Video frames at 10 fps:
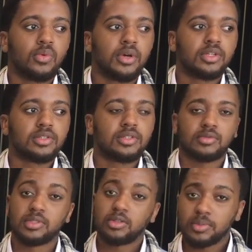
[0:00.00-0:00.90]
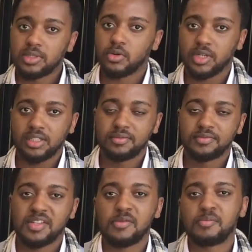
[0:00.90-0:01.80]
was, was a little bit dirty,
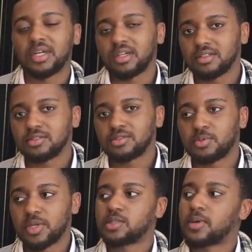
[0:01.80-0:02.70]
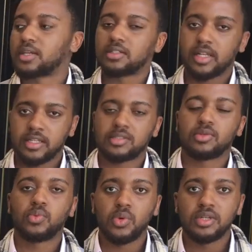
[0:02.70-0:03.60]
but to be expected, like it's
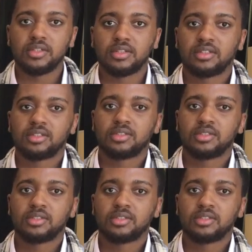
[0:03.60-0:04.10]
a wood